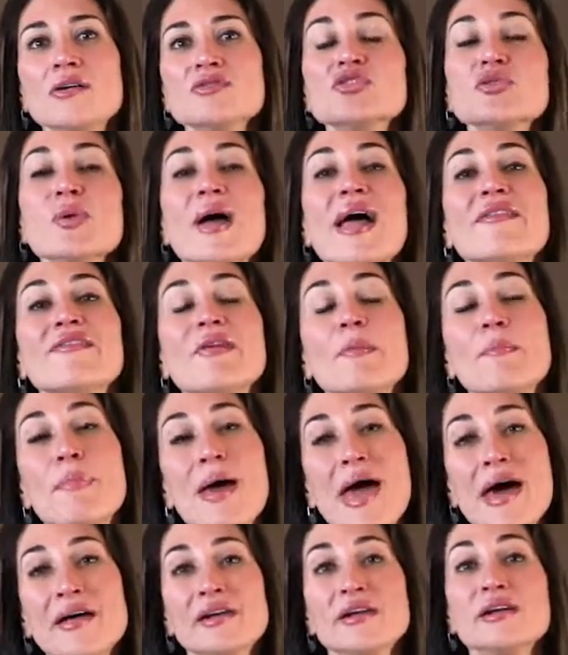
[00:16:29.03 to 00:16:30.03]
to have a
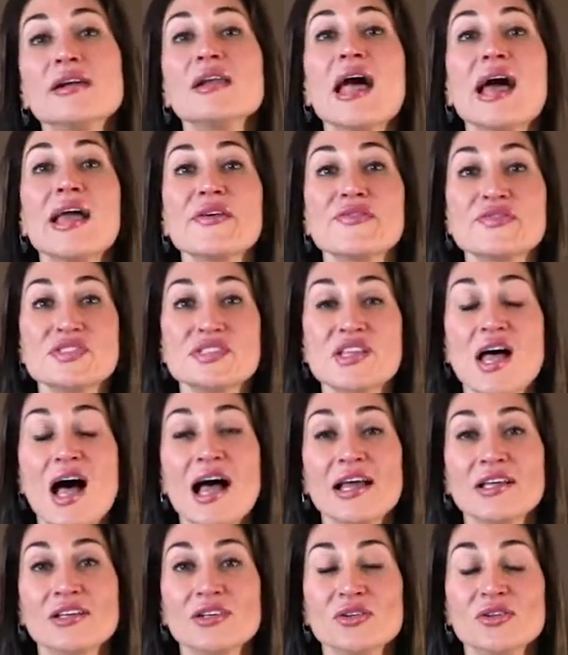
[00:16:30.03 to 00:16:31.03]
better
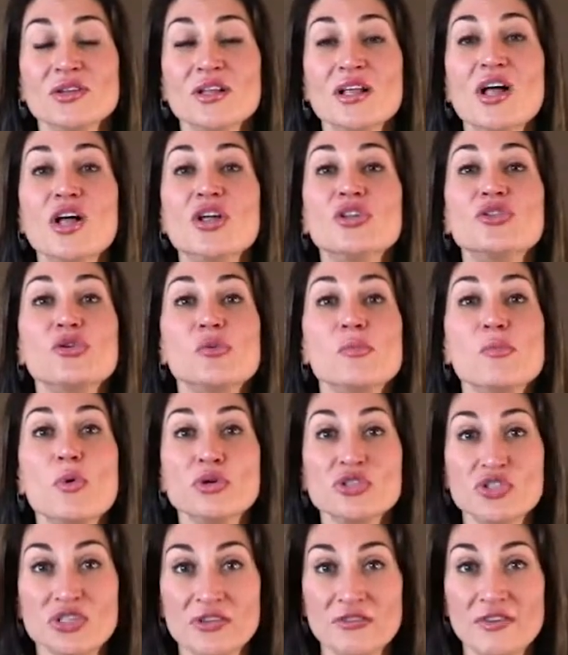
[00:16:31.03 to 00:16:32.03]
lifestyle through
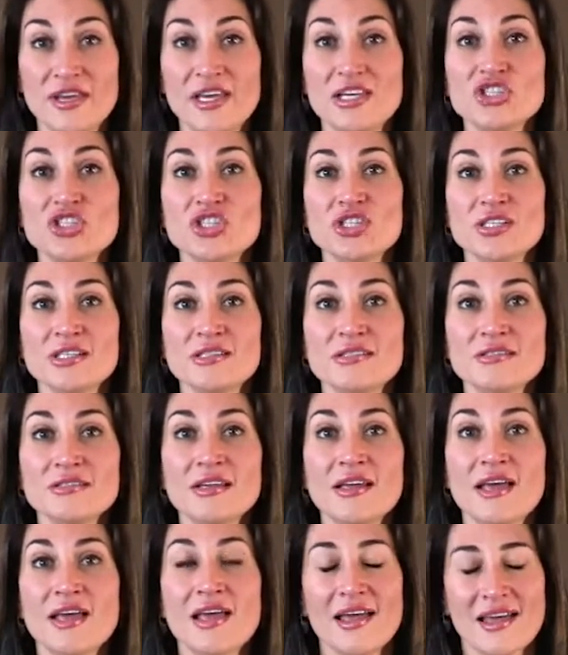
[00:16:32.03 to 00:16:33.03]
motivation
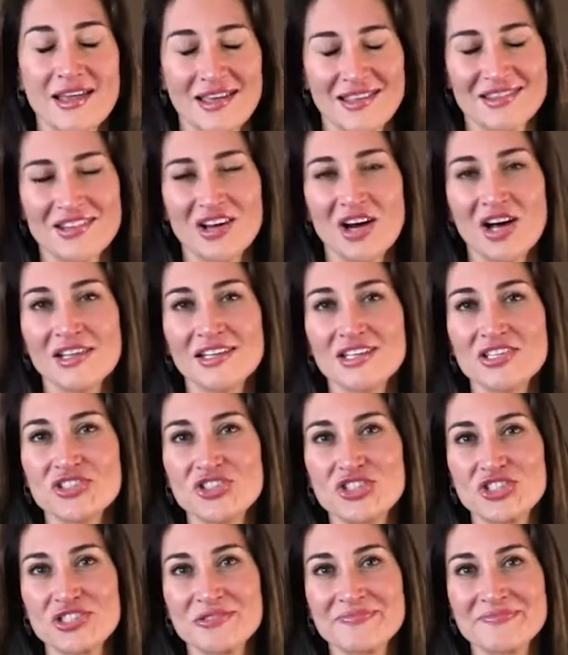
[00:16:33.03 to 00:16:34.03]
and
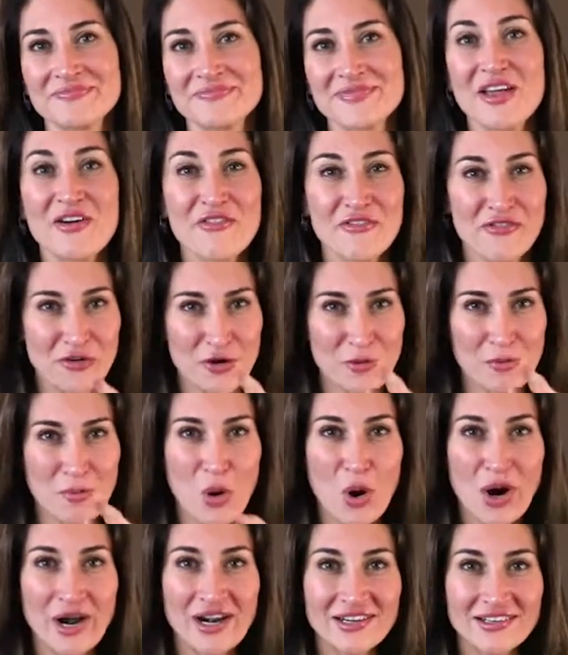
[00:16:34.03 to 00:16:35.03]
knowledge. For
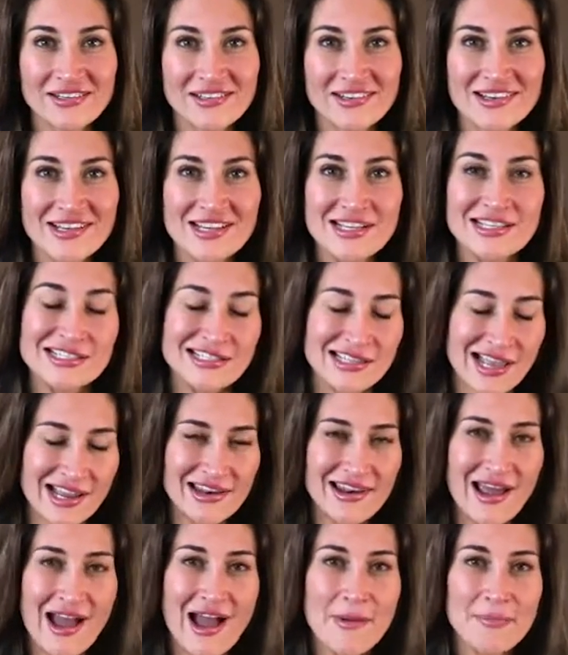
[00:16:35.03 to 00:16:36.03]
more,
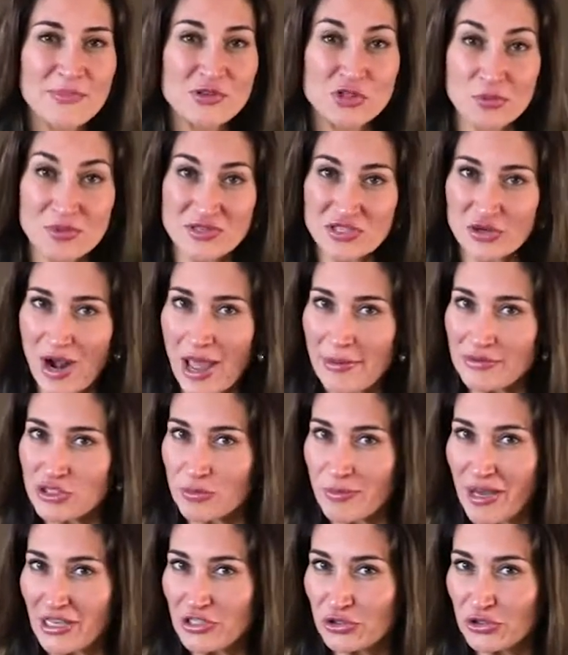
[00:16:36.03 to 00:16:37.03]
sign up, subscribe
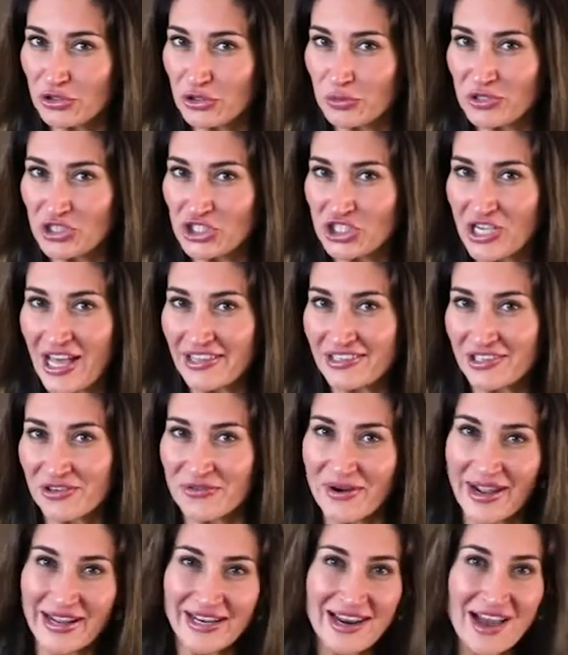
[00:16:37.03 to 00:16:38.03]
to my YouTube channel
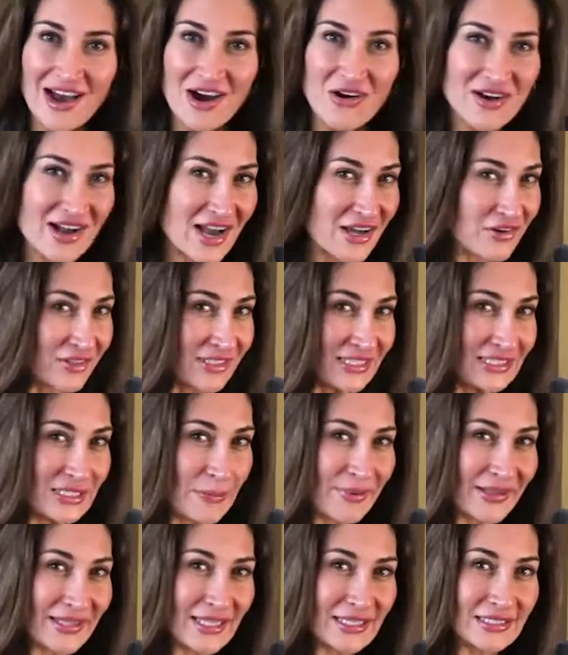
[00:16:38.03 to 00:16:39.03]
right now, Carolina
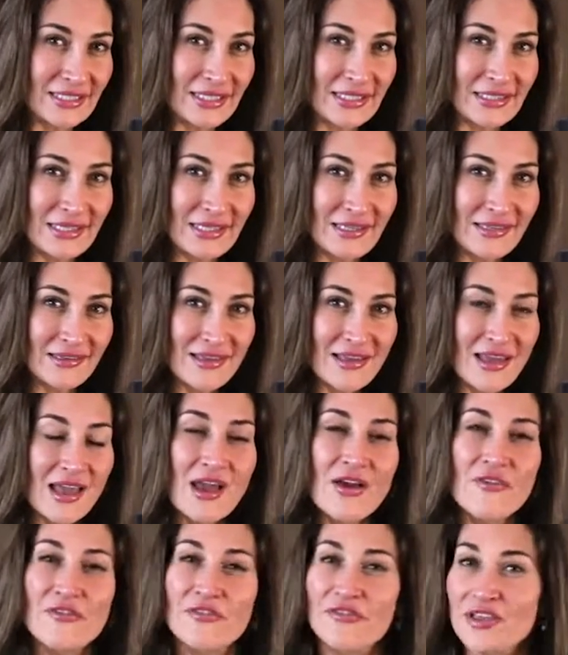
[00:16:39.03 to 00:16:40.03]
Pellegrini.
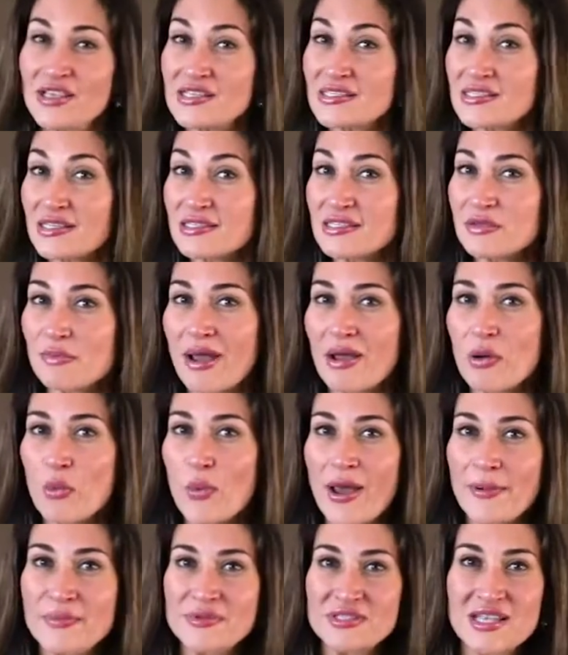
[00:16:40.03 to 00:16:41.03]
Visit my
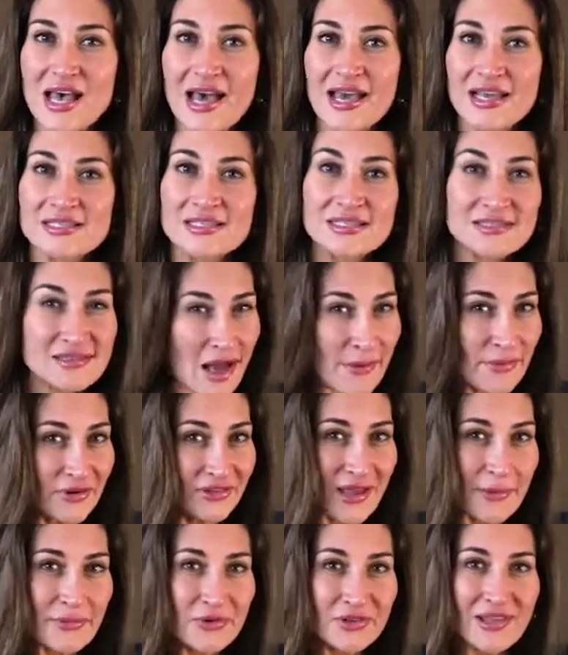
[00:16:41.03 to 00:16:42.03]
website,
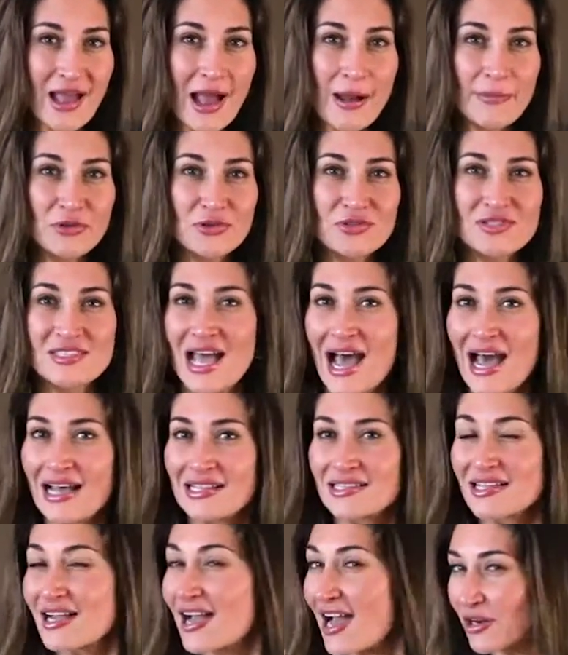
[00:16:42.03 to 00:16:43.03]

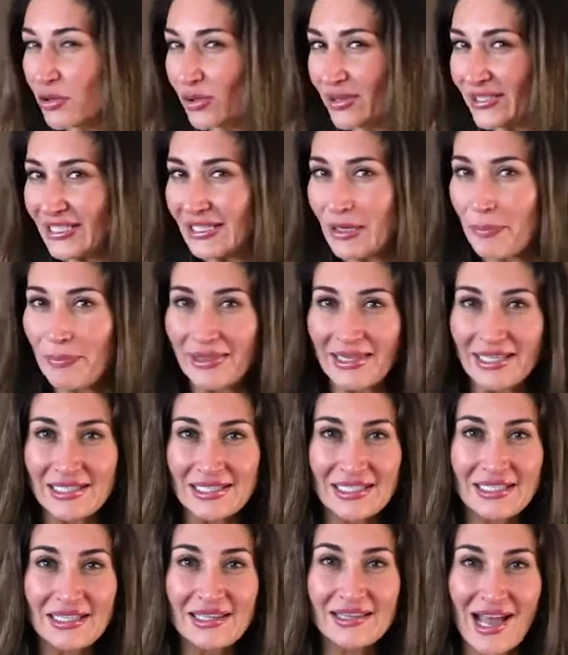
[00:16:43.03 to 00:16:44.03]

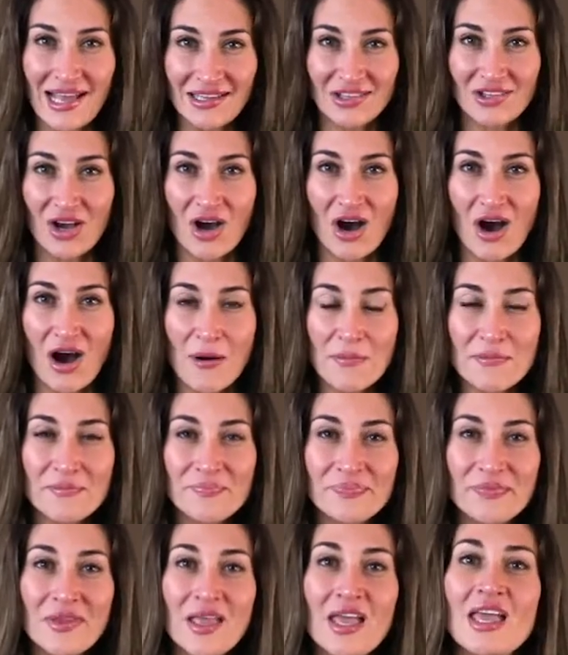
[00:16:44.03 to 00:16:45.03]
www.carolinapellegrini.com.
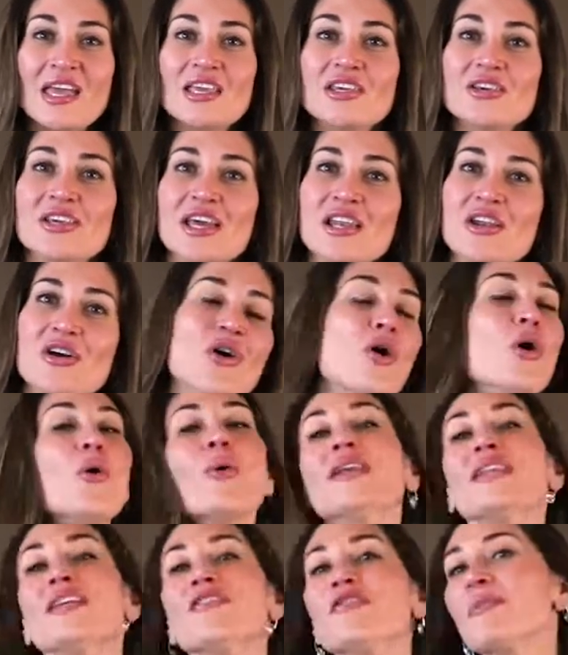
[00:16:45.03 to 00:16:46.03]
You can go
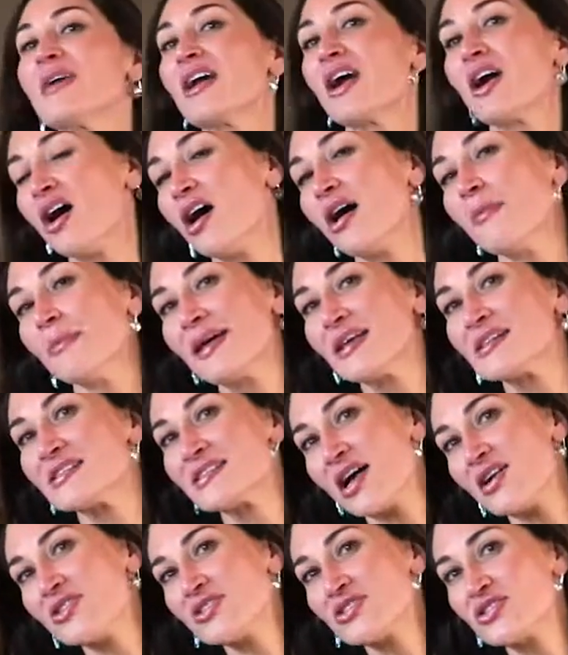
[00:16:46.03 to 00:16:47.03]
and leave me
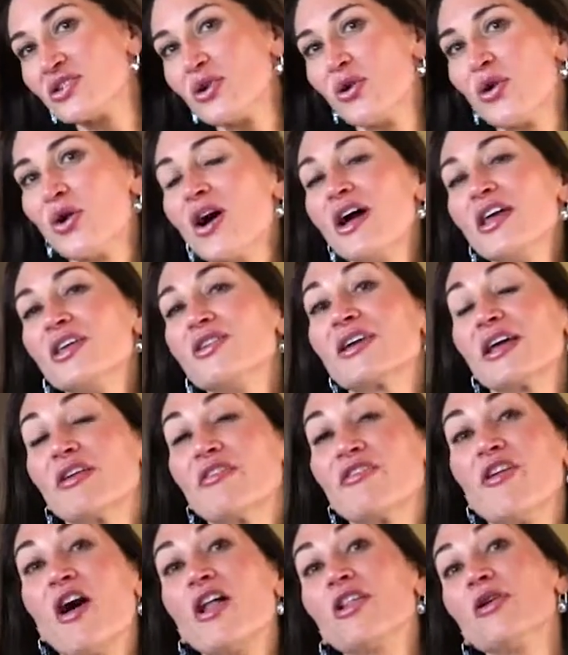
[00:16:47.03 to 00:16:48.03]
comments. Also, you can
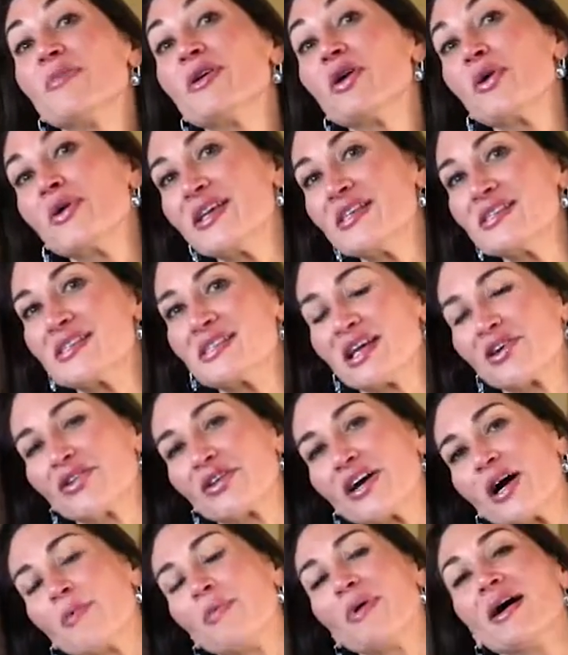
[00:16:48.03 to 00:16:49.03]
follow me on Instagram,